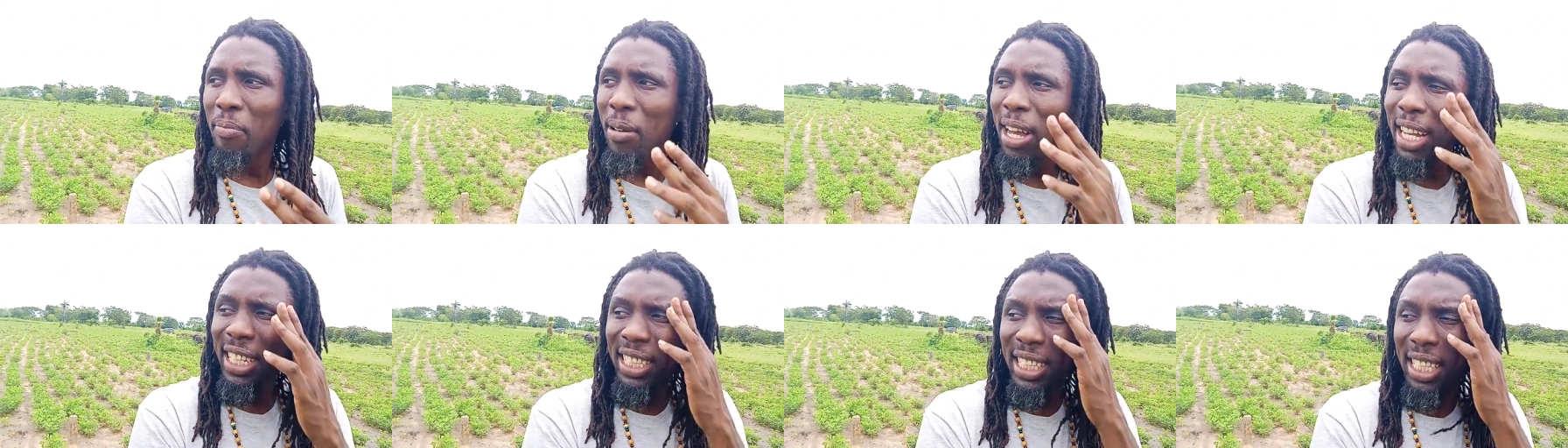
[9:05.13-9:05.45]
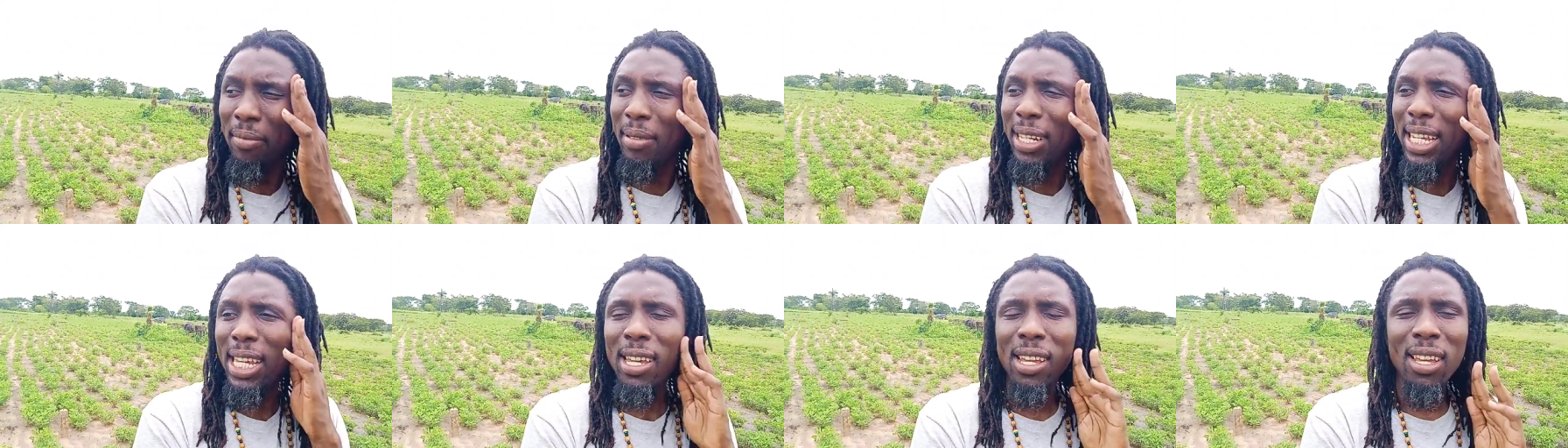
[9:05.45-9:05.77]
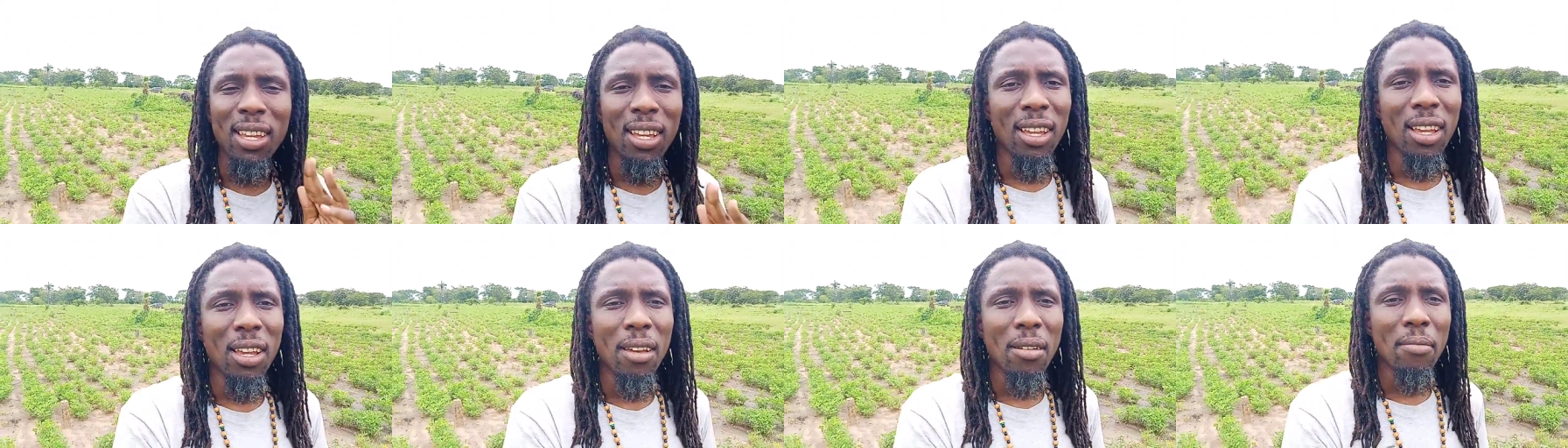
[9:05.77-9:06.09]
Possibly,
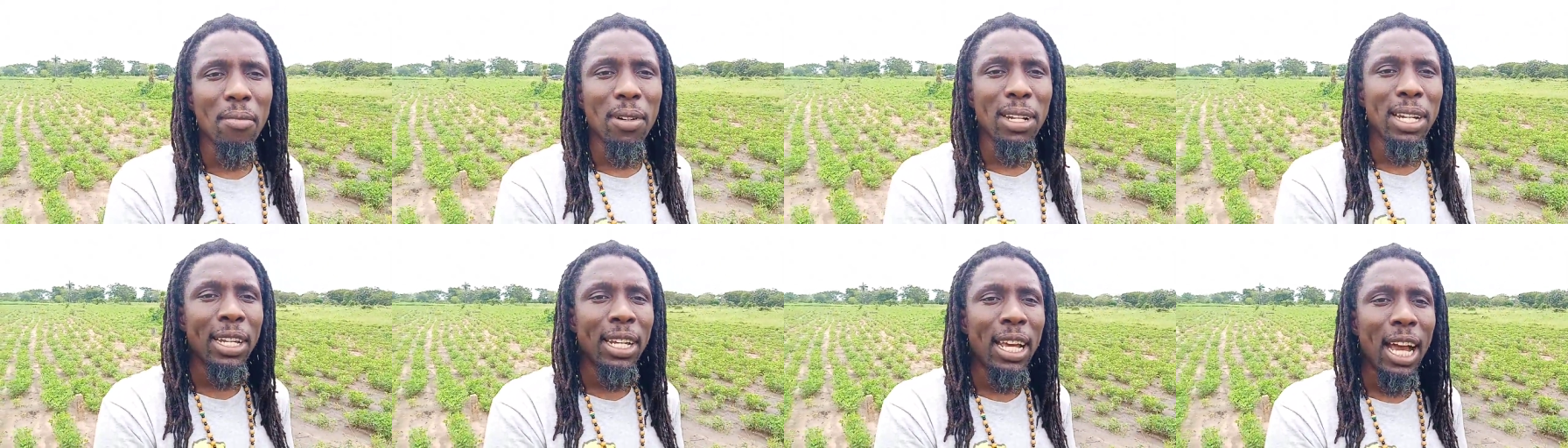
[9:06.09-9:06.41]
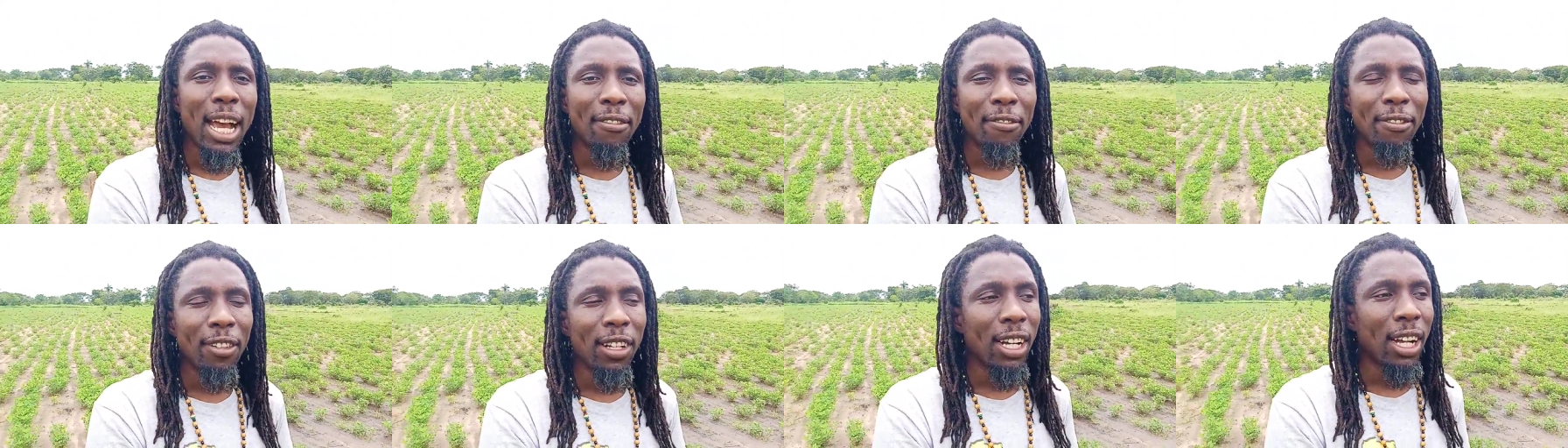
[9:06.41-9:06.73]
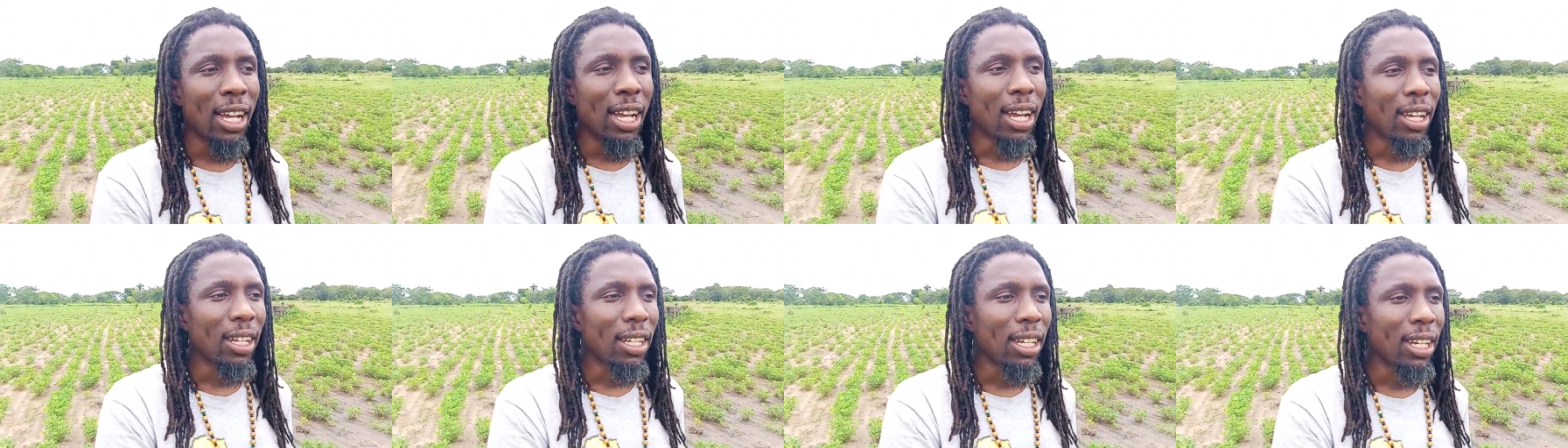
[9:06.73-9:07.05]
but in
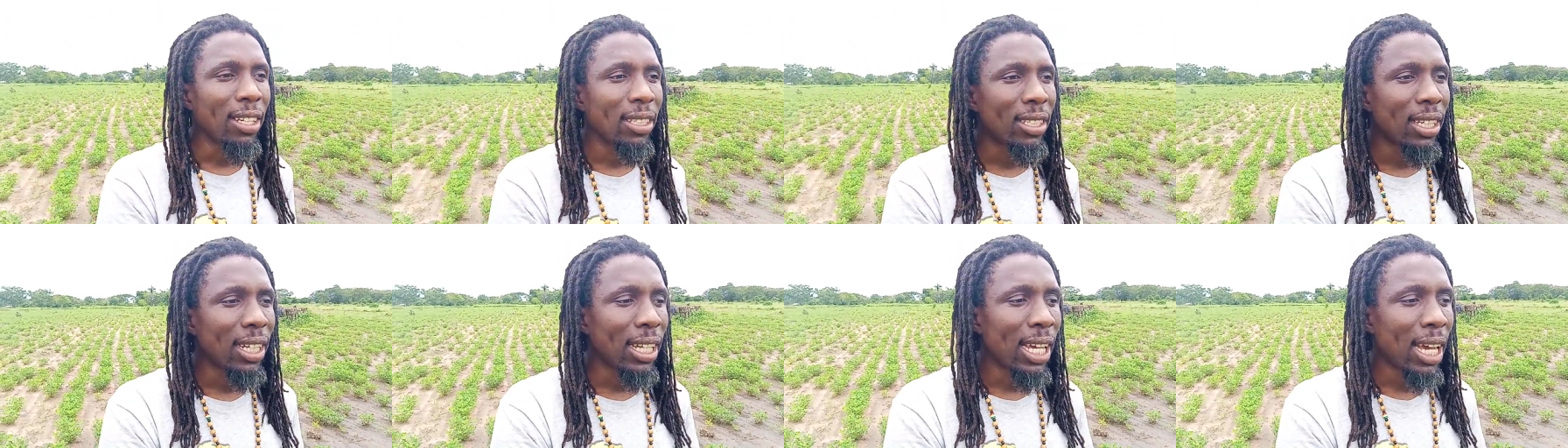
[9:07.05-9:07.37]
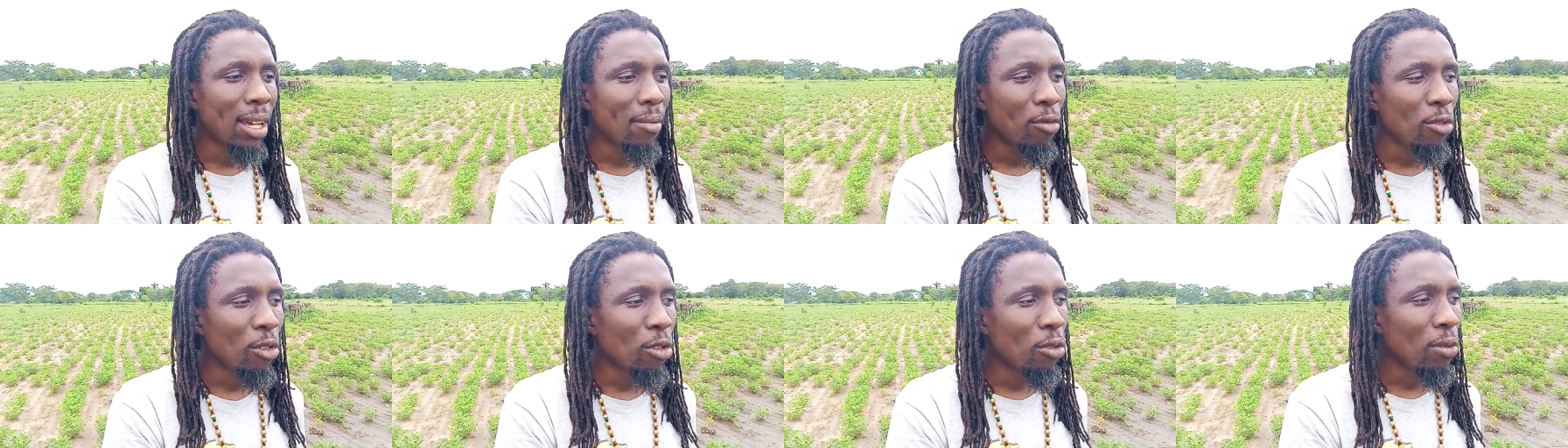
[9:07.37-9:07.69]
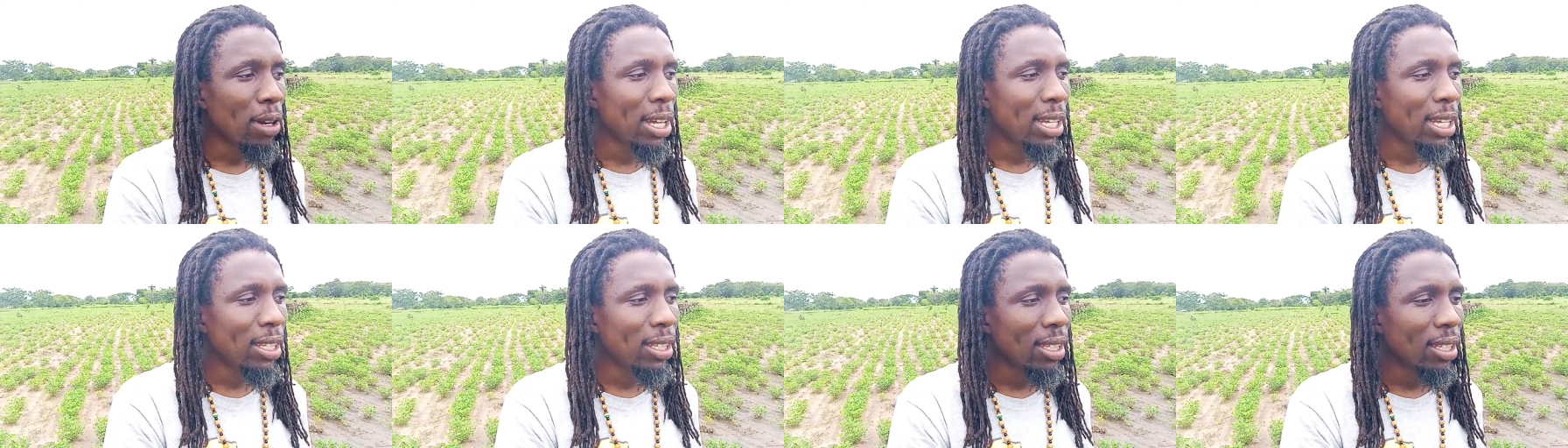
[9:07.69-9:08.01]
Africa there's a lot
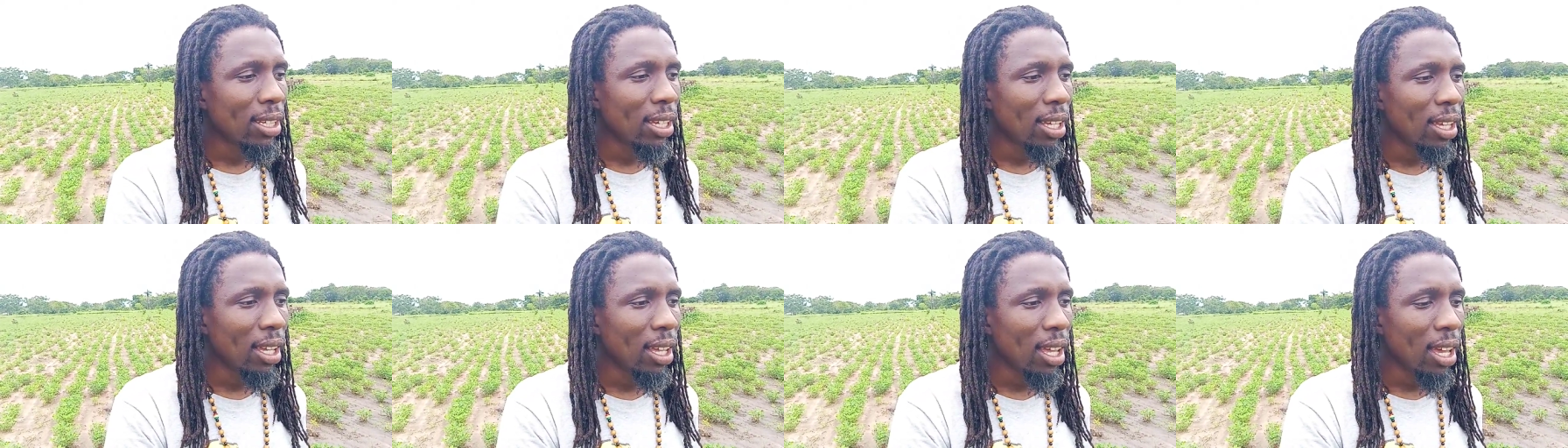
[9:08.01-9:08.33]
more wealth,